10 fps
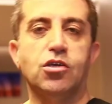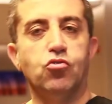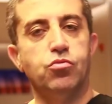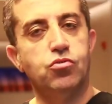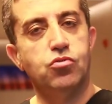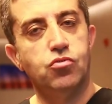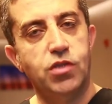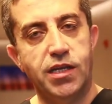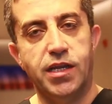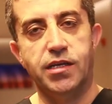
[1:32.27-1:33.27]
The
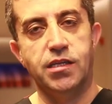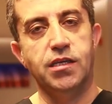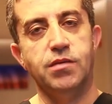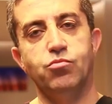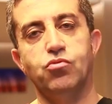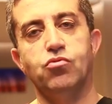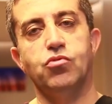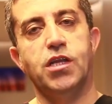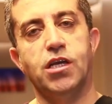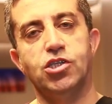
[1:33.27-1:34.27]
following medications
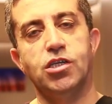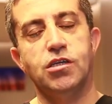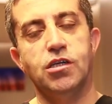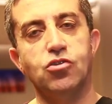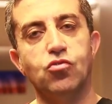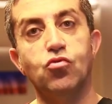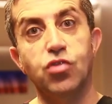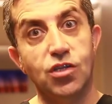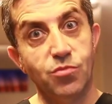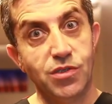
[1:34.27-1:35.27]
are used
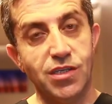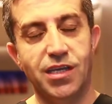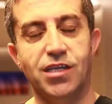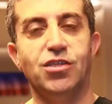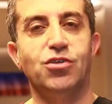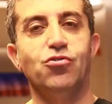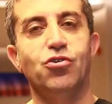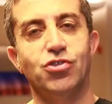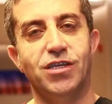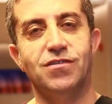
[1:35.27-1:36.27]
in the next day
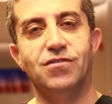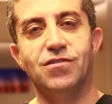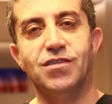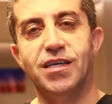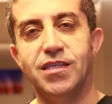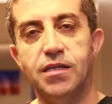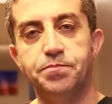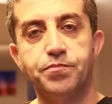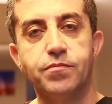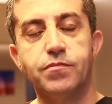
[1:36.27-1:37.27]
of the
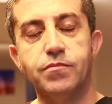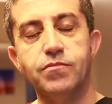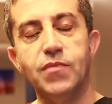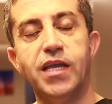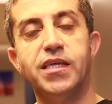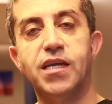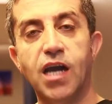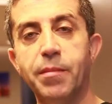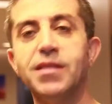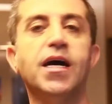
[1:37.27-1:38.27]
operation.
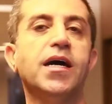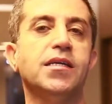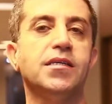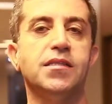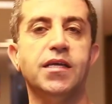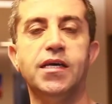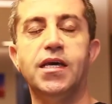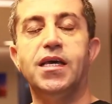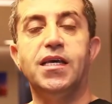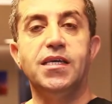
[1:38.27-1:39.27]
The first
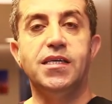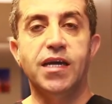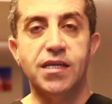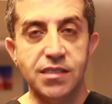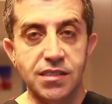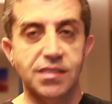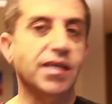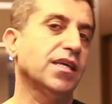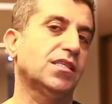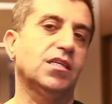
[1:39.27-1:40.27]
antibiotic is used
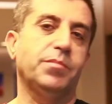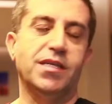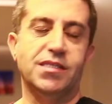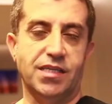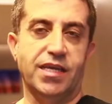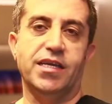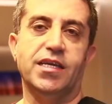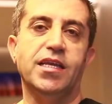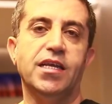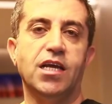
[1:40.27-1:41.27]
morning
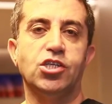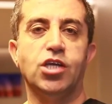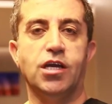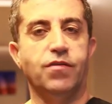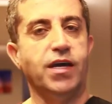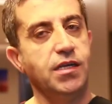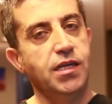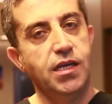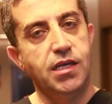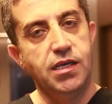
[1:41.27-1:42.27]
and evening
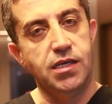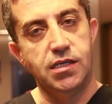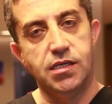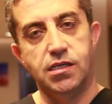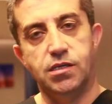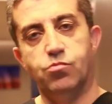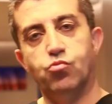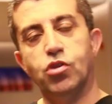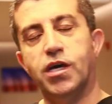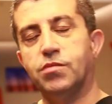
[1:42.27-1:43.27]
according to the
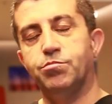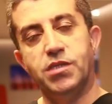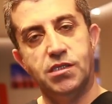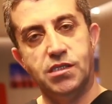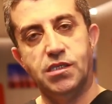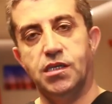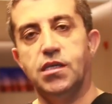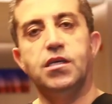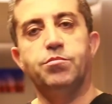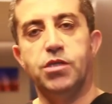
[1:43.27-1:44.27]
prescription written by
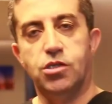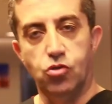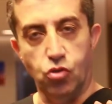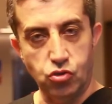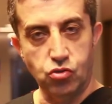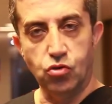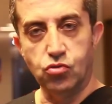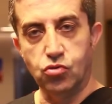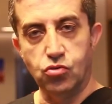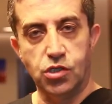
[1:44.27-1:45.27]
the doctor
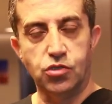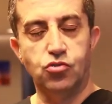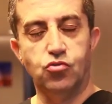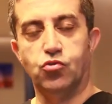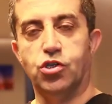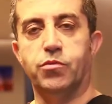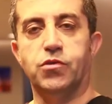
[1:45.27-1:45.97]
after the operation.